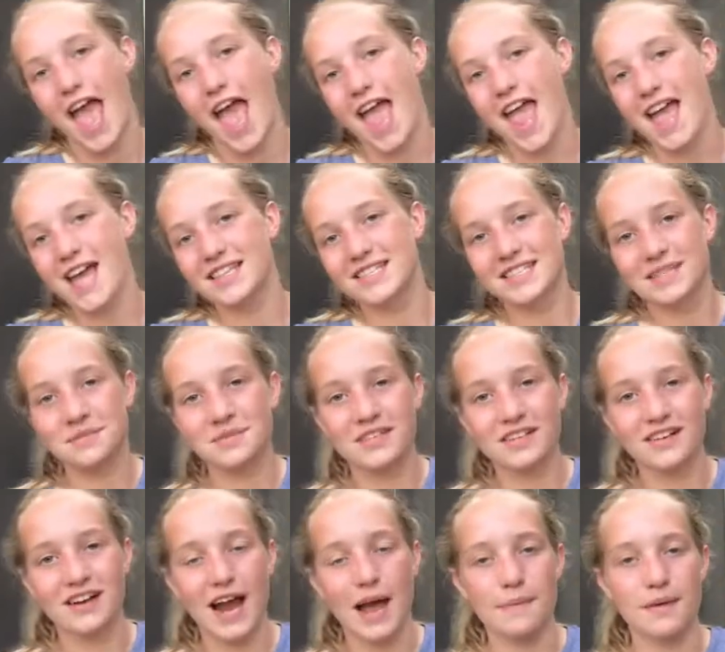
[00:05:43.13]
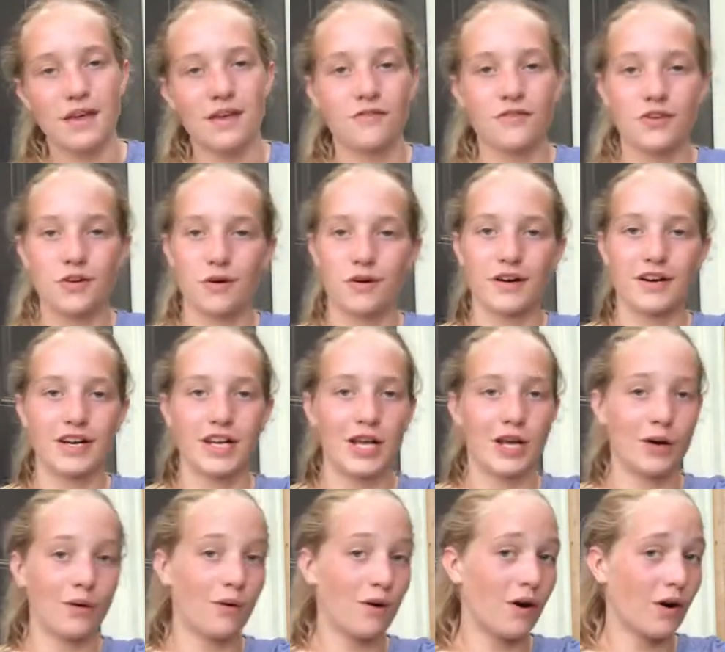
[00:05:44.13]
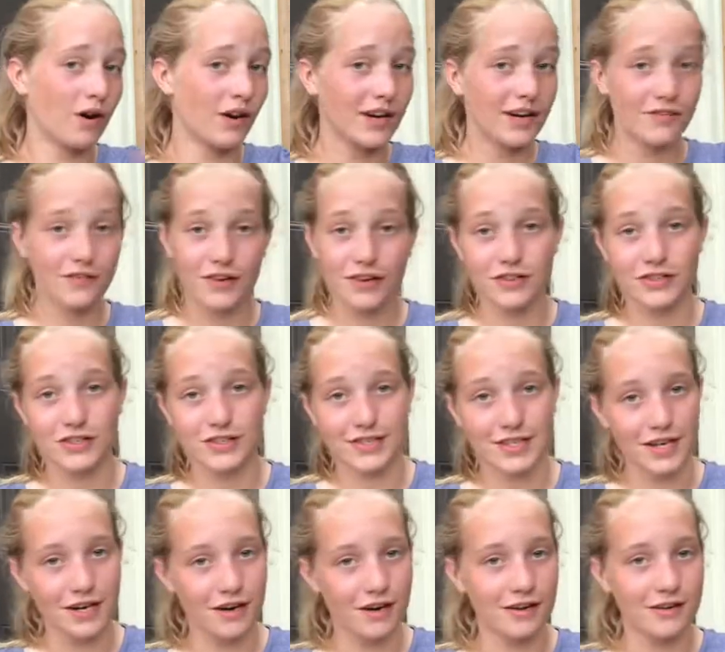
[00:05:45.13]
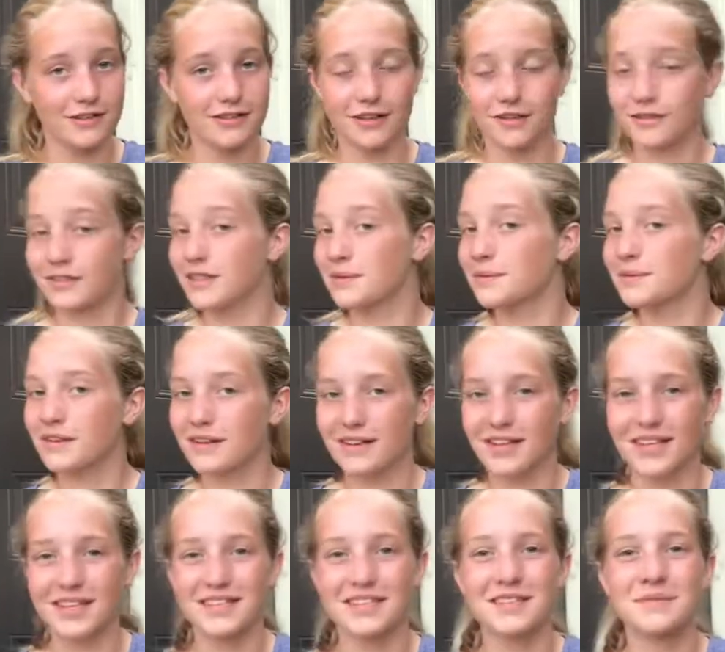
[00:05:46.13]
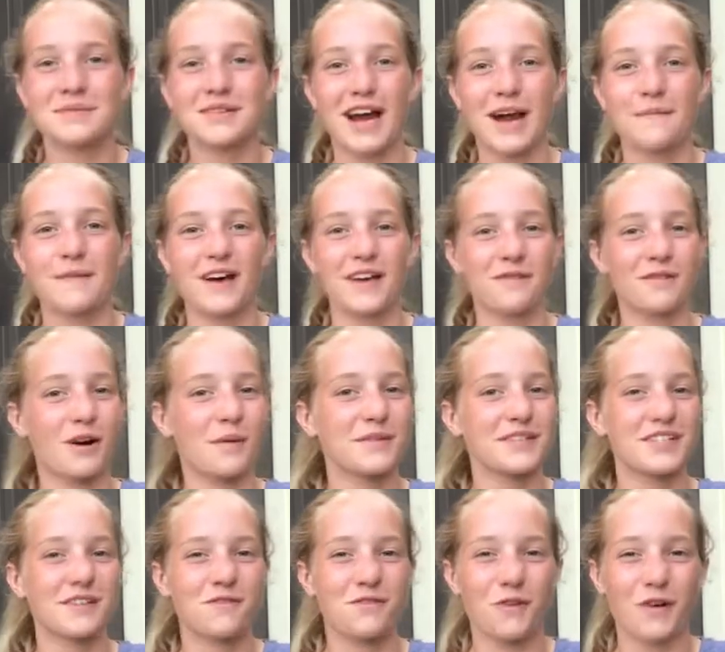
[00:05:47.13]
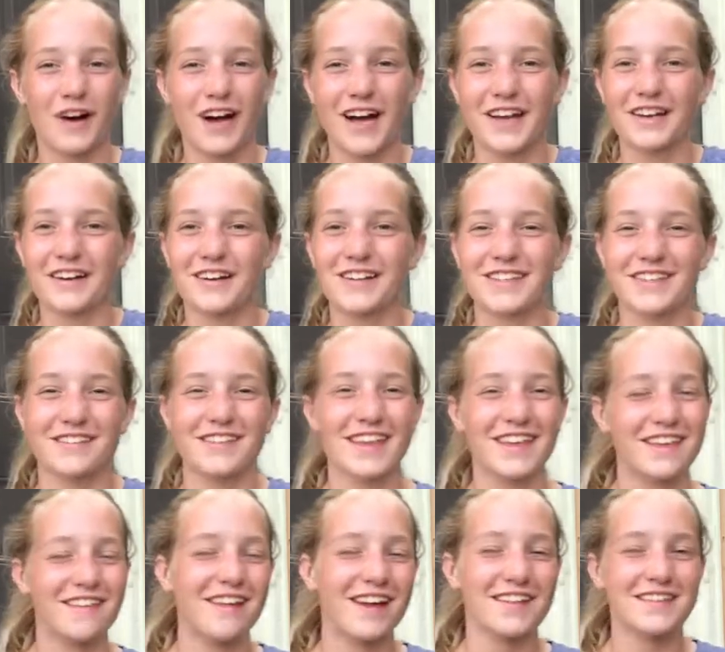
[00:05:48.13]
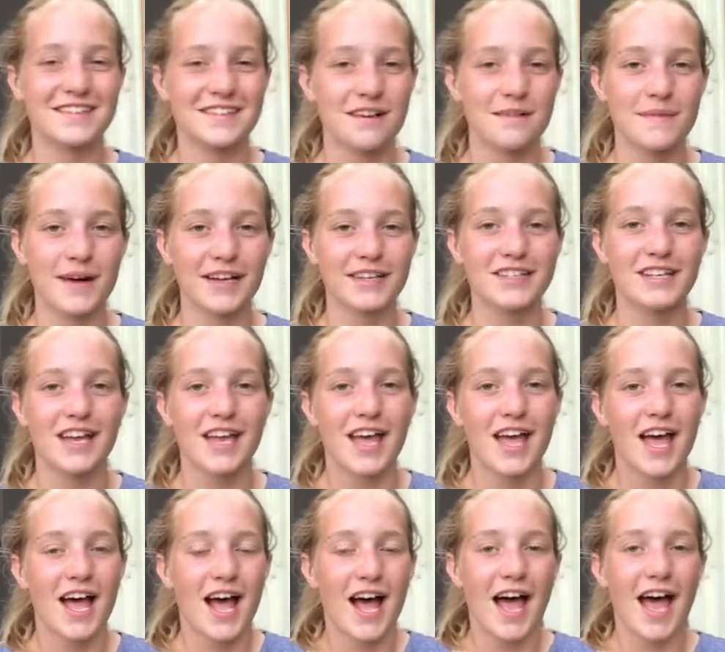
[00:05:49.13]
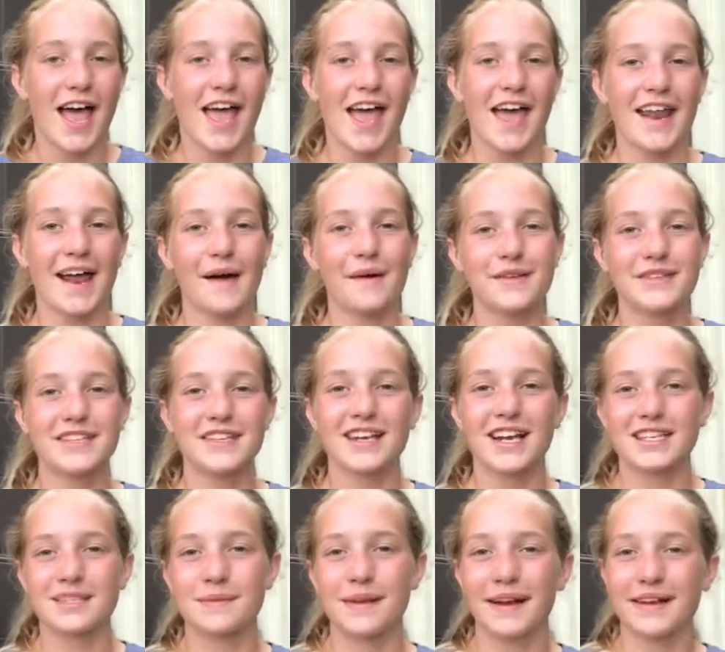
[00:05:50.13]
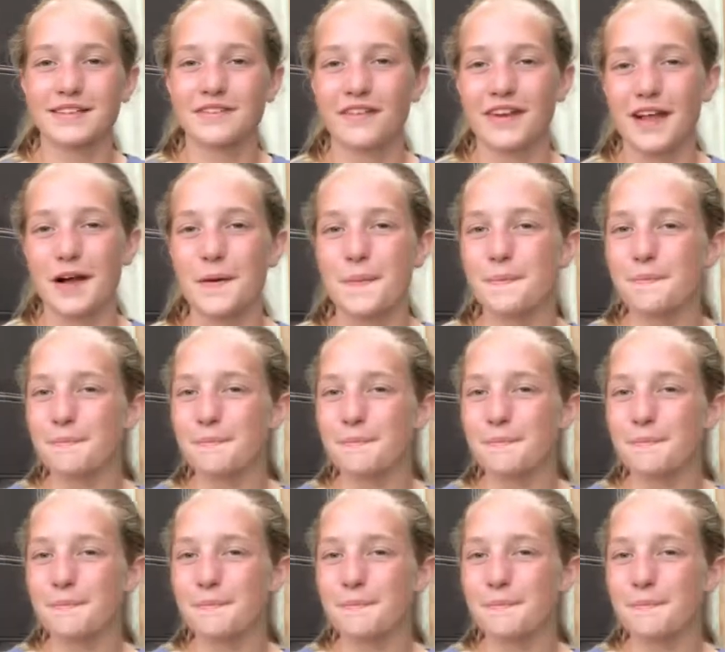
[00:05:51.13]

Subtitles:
And subscribe if you're new or if you're just here. So click the subscribe button. We're almost to 400. So thank you guys so much. And I will see you guys in my next video.